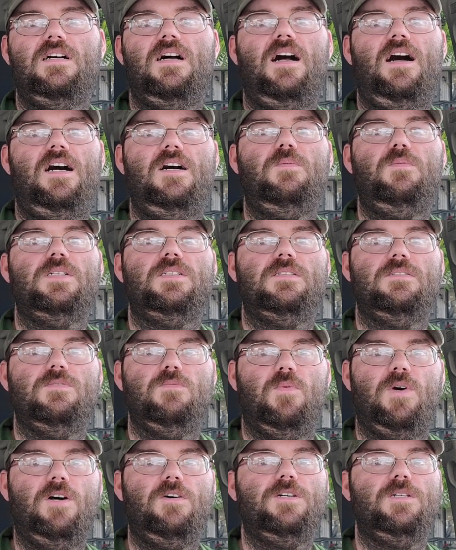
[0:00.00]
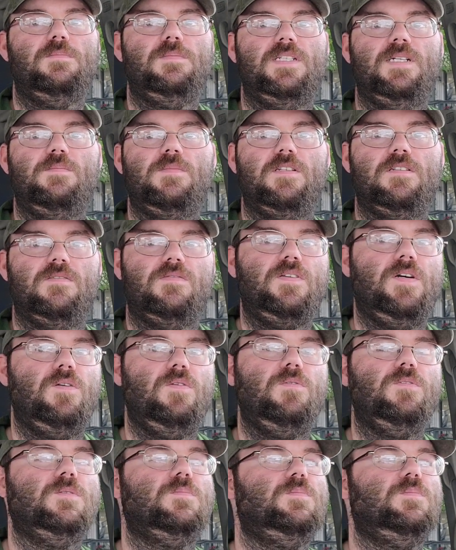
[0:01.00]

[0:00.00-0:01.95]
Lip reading: I want to welcome them to the fold,